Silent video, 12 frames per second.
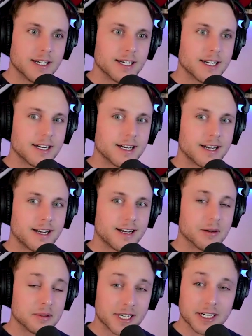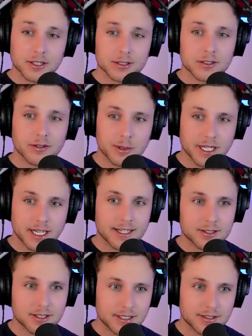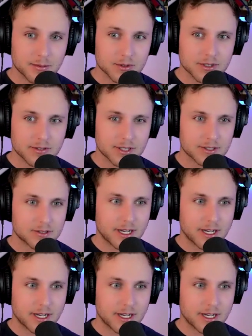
Kind of curious if everybody has any examples of this.